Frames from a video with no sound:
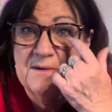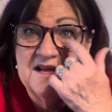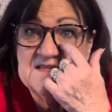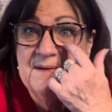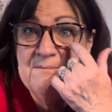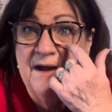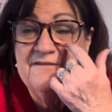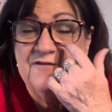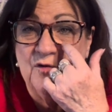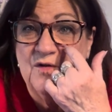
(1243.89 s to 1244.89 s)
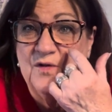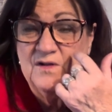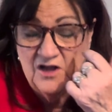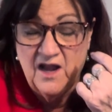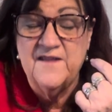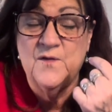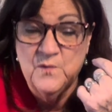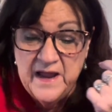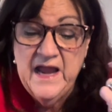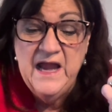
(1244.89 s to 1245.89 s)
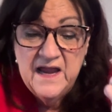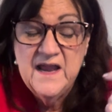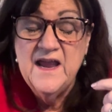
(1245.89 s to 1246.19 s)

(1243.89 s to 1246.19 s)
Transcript: because my bifocal got in the way